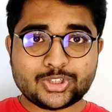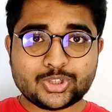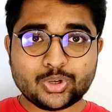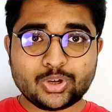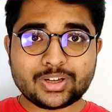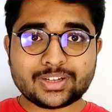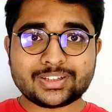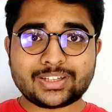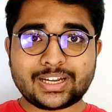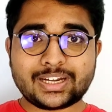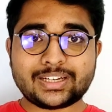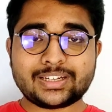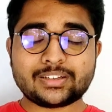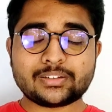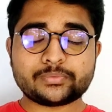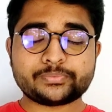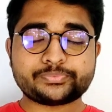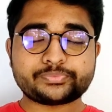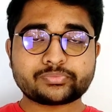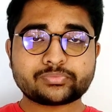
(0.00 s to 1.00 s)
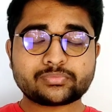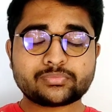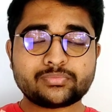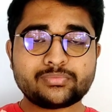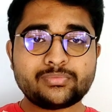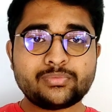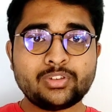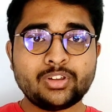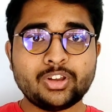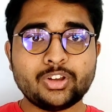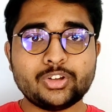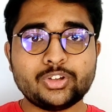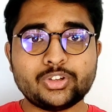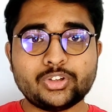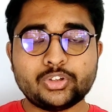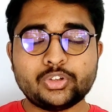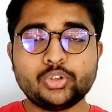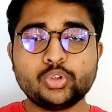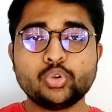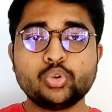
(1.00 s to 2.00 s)
sure that
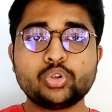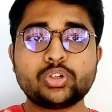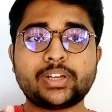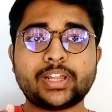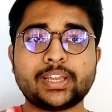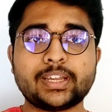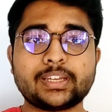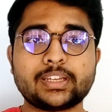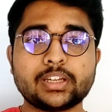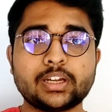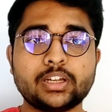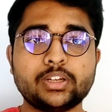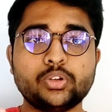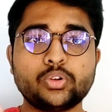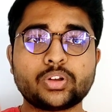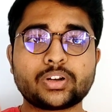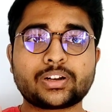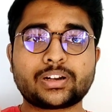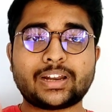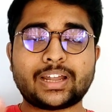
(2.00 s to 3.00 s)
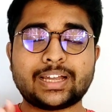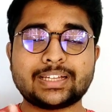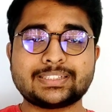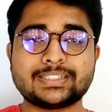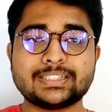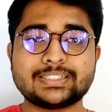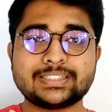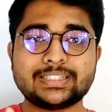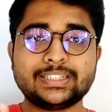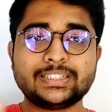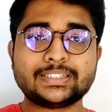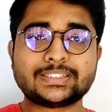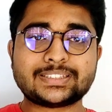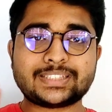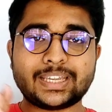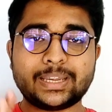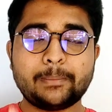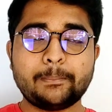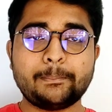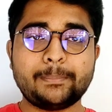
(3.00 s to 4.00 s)
you take your classes in
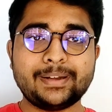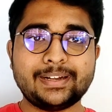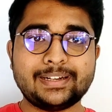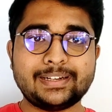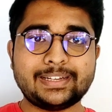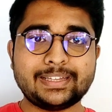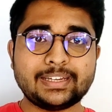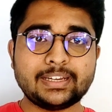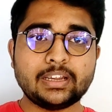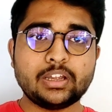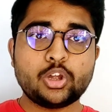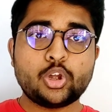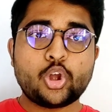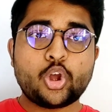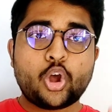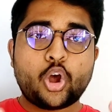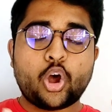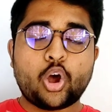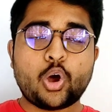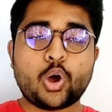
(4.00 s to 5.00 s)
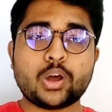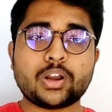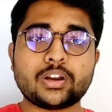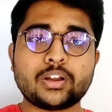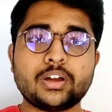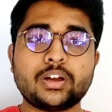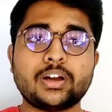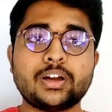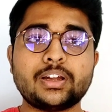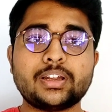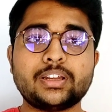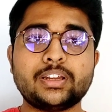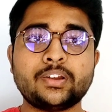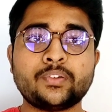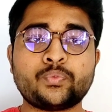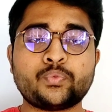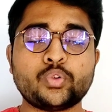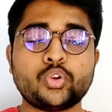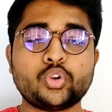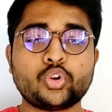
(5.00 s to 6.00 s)
same building, or
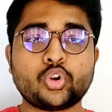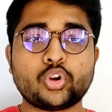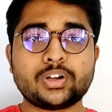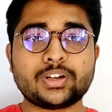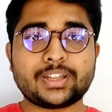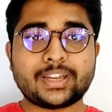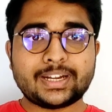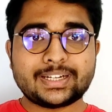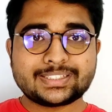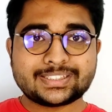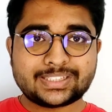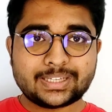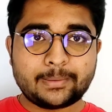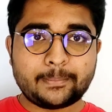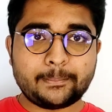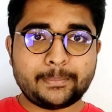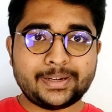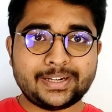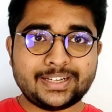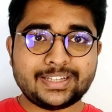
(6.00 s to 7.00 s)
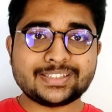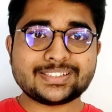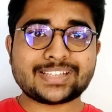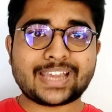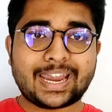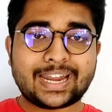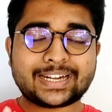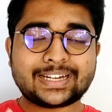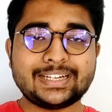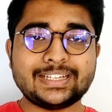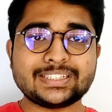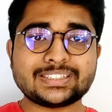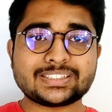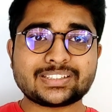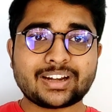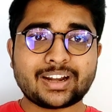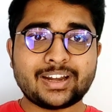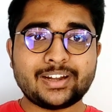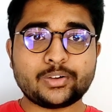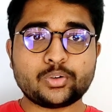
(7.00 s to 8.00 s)
if you don't get same buildings, at
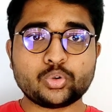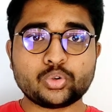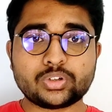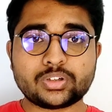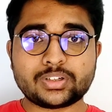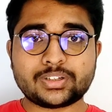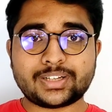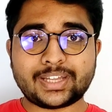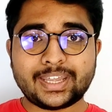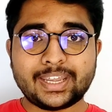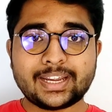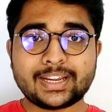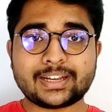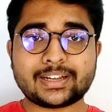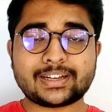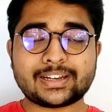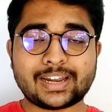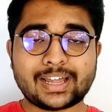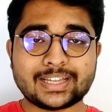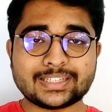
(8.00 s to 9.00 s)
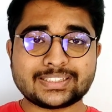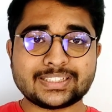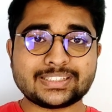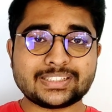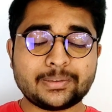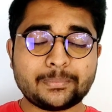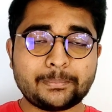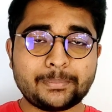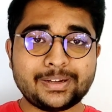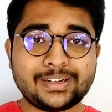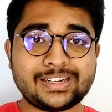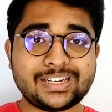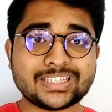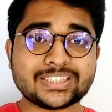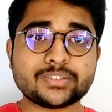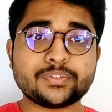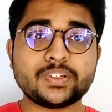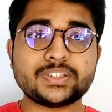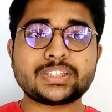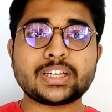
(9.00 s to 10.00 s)
least try to take classes in
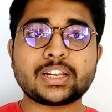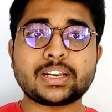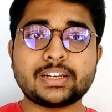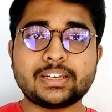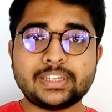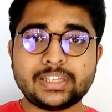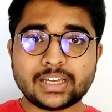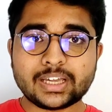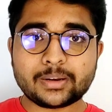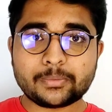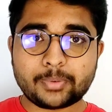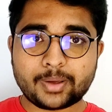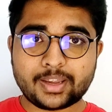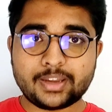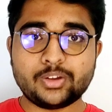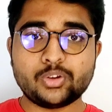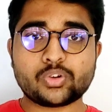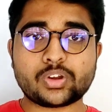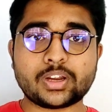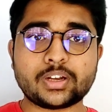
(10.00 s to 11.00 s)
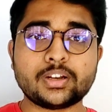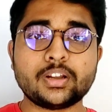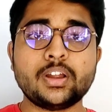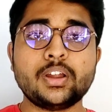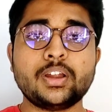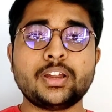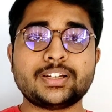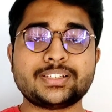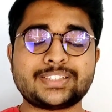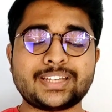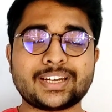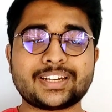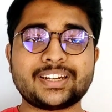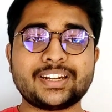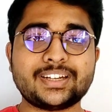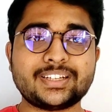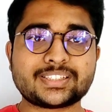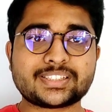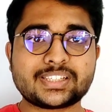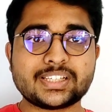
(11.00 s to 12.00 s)
buildings which are nearby. You can check
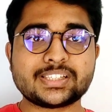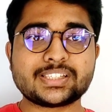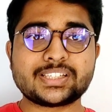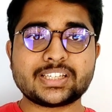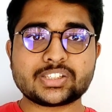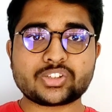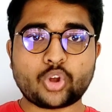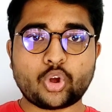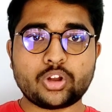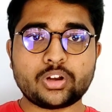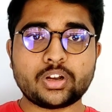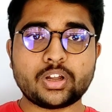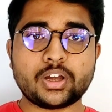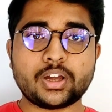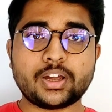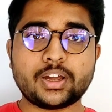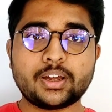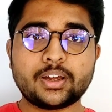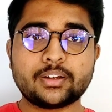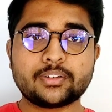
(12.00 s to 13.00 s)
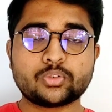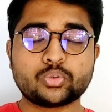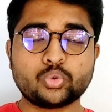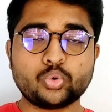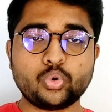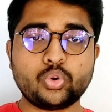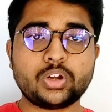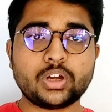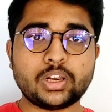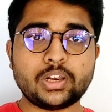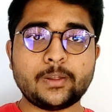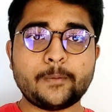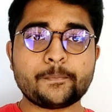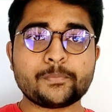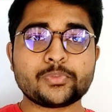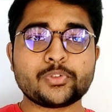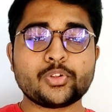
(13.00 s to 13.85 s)
the distances on Google.